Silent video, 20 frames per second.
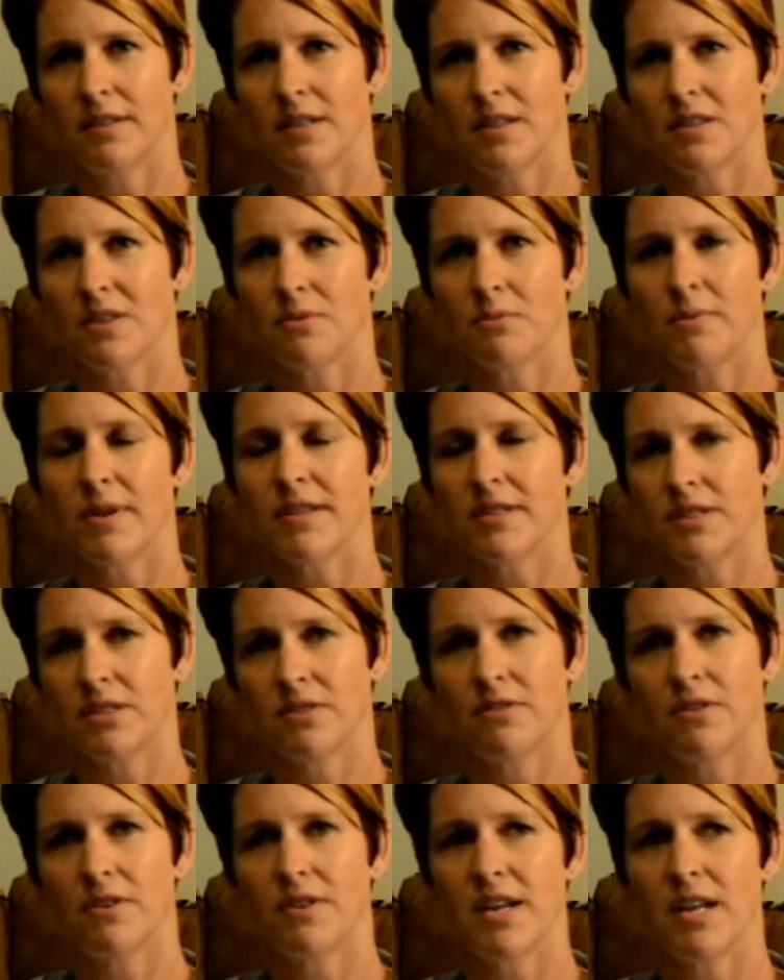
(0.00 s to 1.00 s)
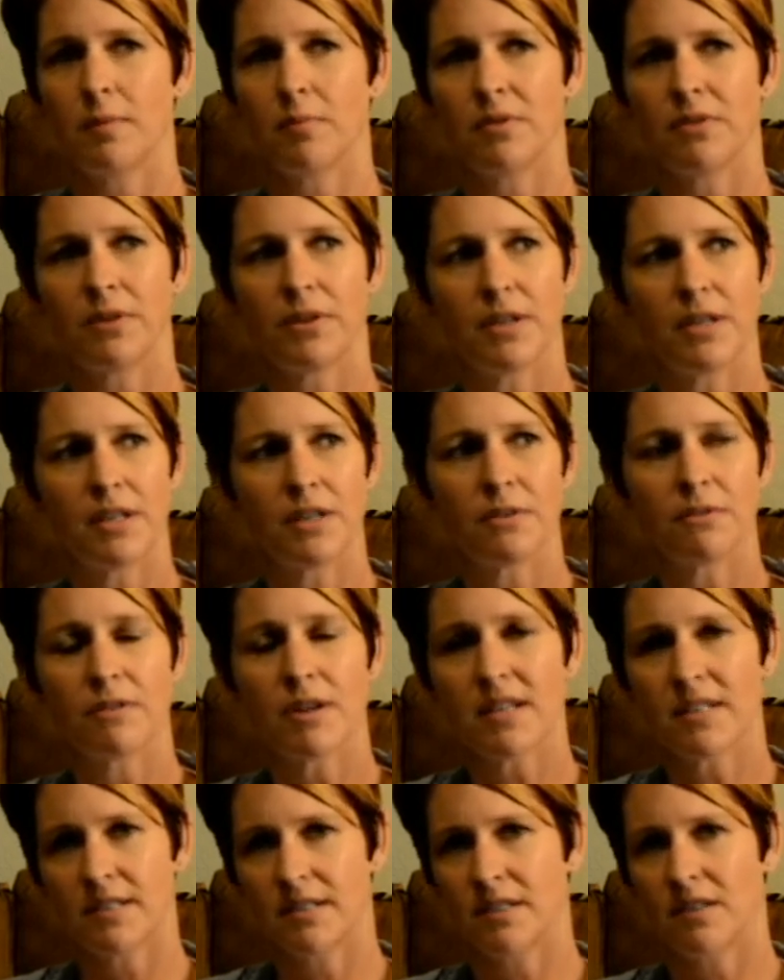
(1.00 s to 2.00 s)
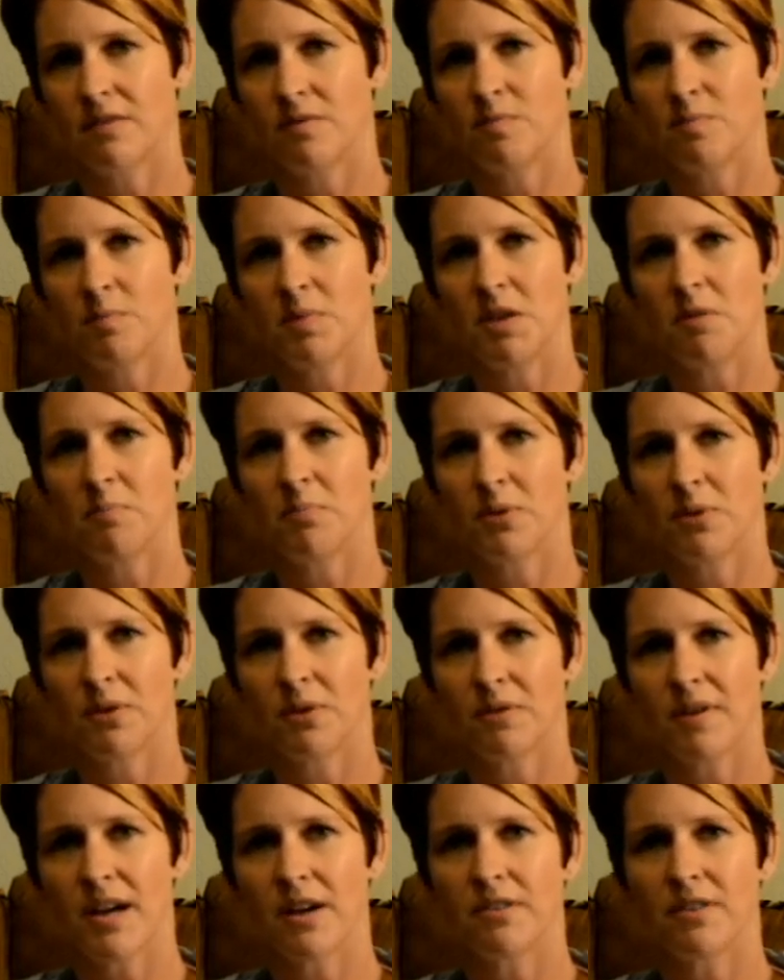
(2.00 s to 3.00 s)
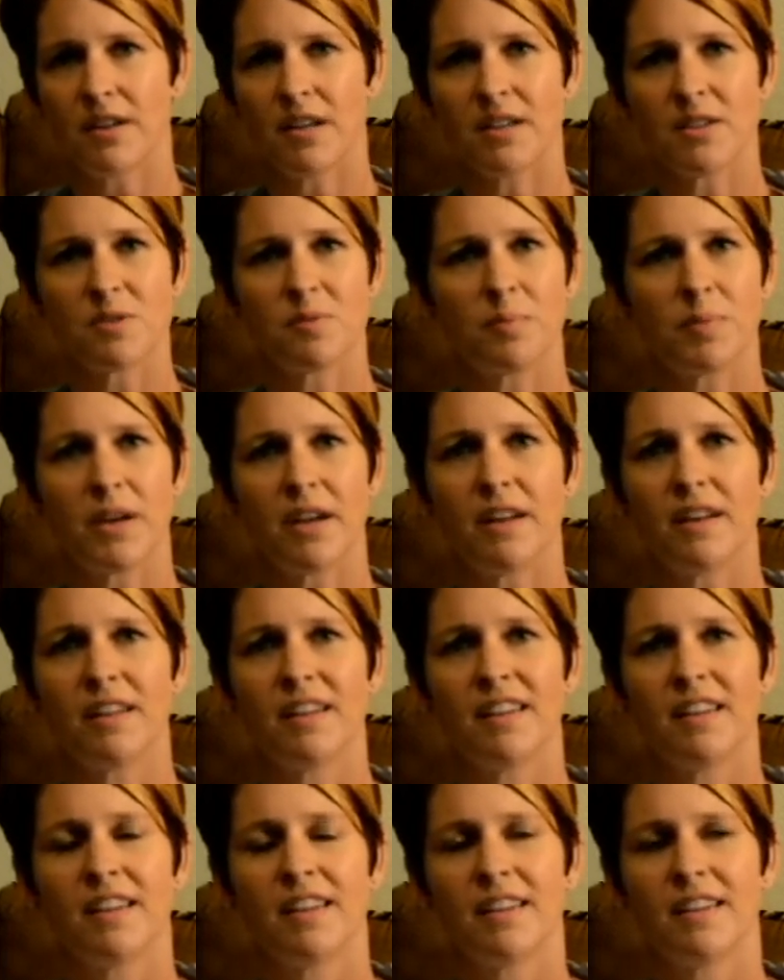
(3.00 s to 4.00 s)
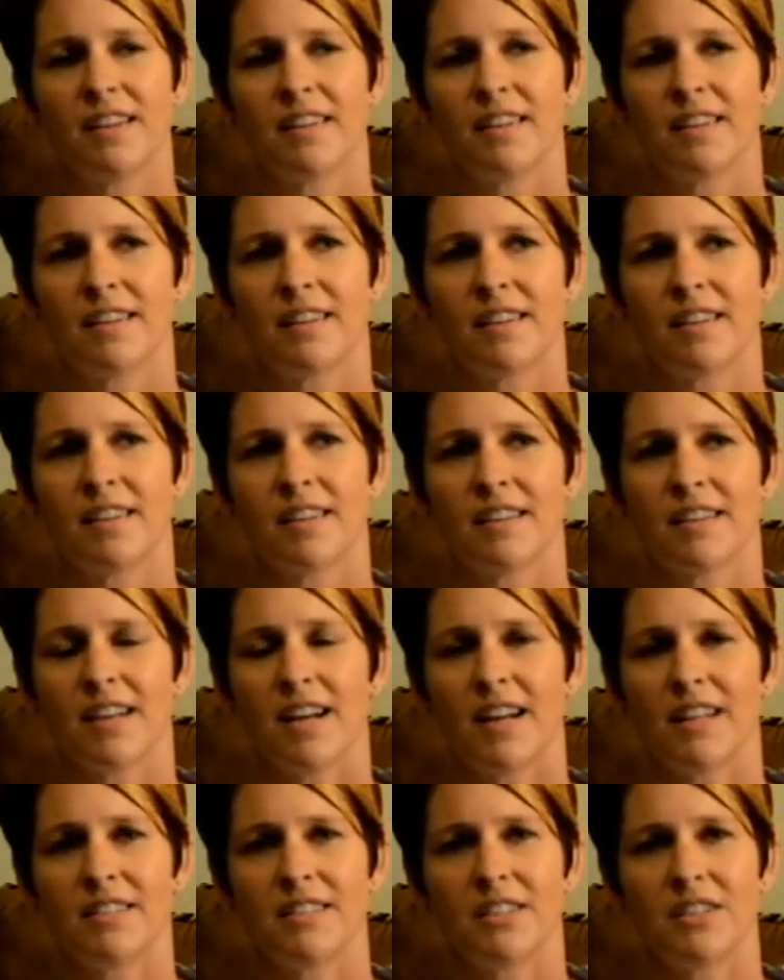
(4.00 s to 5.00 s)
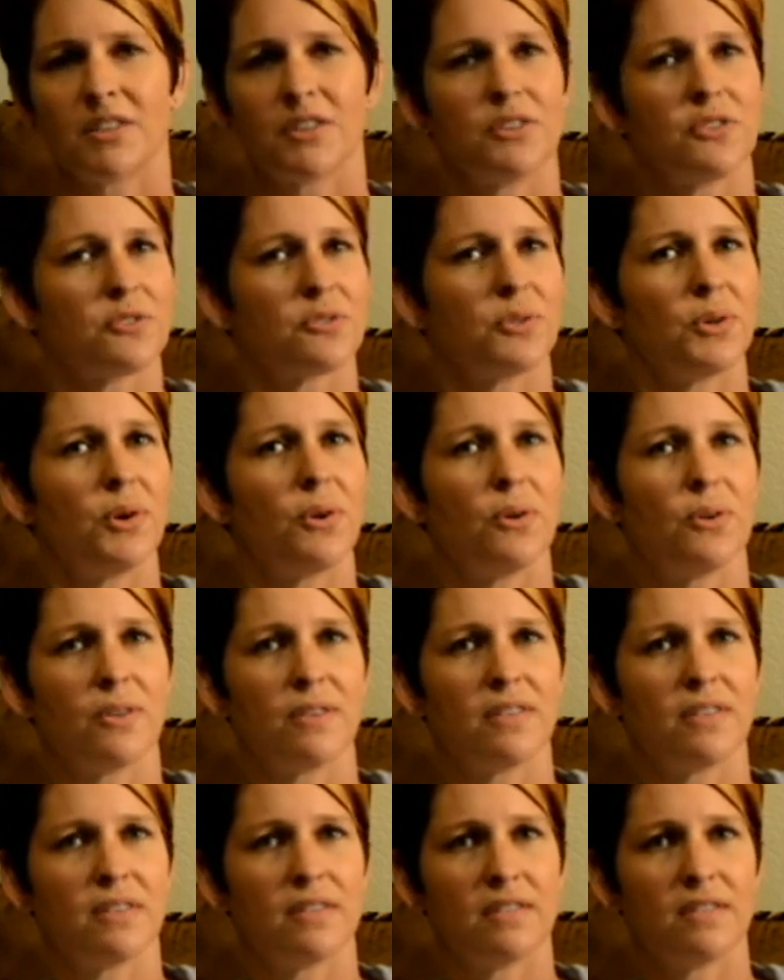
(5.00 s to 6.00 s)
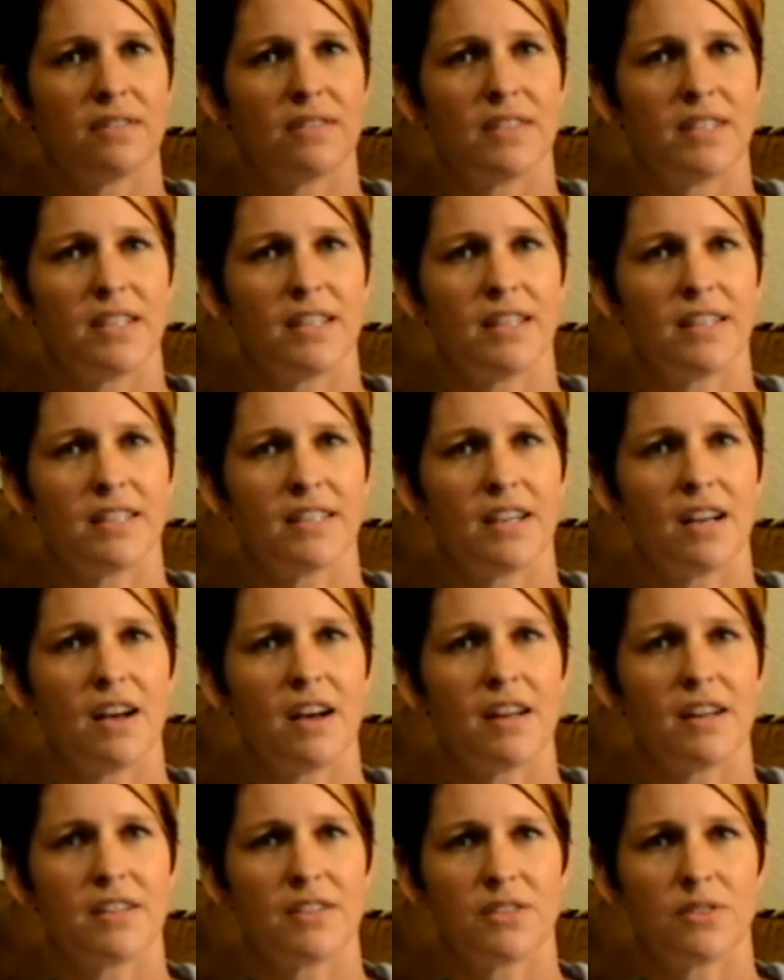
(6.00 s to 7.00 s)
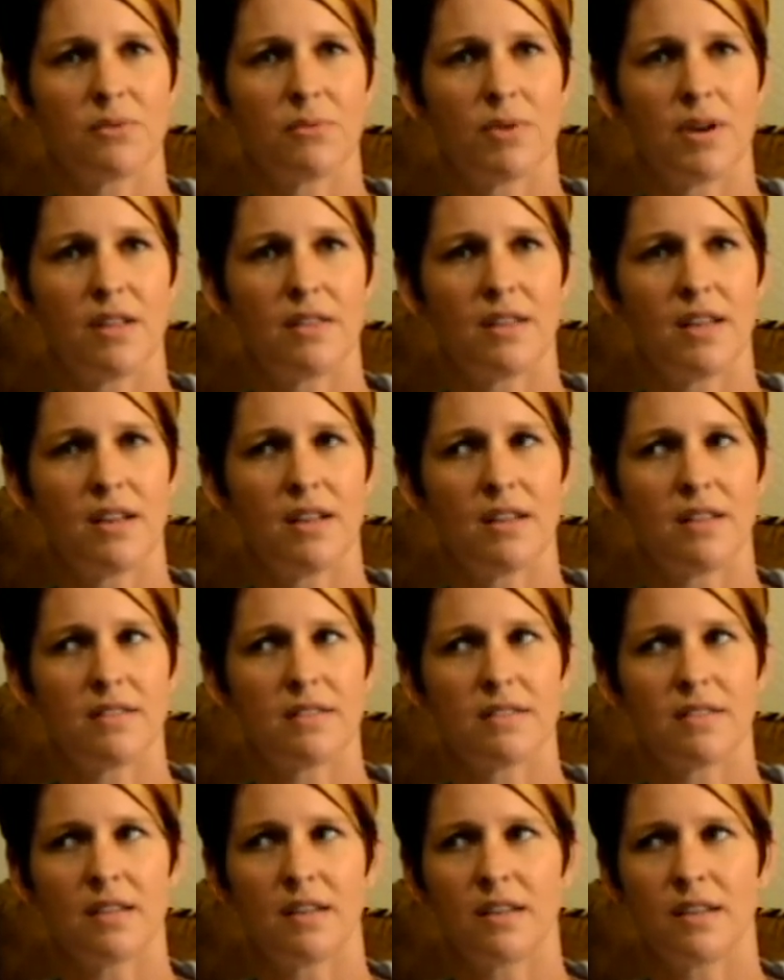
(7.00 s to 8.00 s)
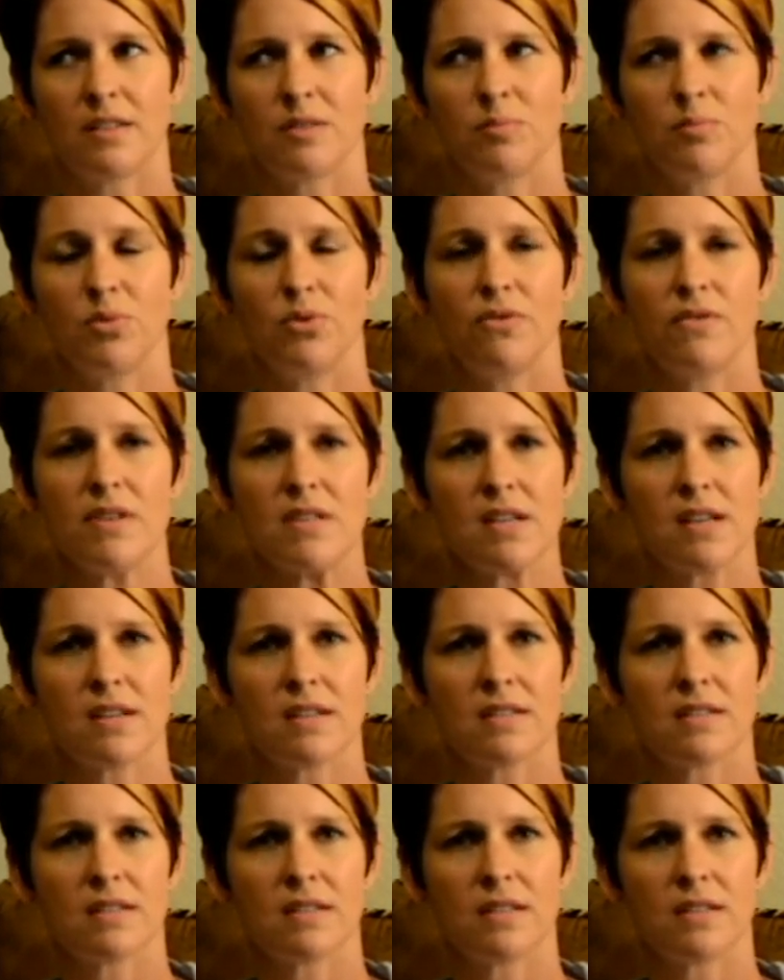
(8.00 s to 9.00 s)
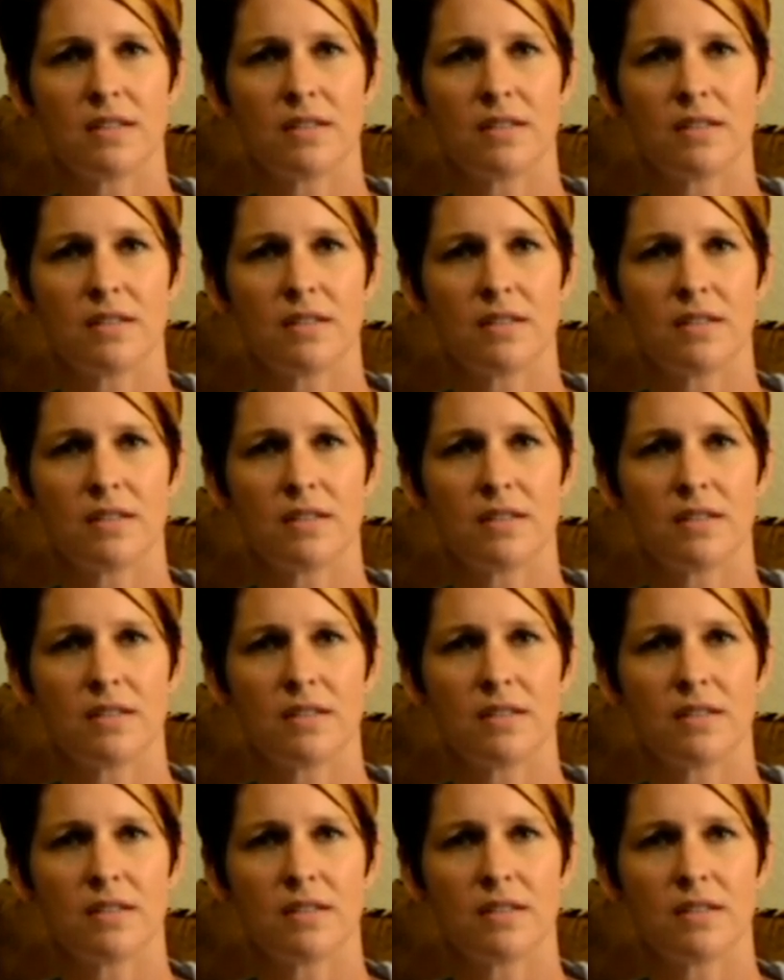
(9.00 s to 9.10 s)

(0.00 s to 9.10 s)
than the rest of our neighborhood and the rest of people around us. But God's in control, and God is the one that is moving us.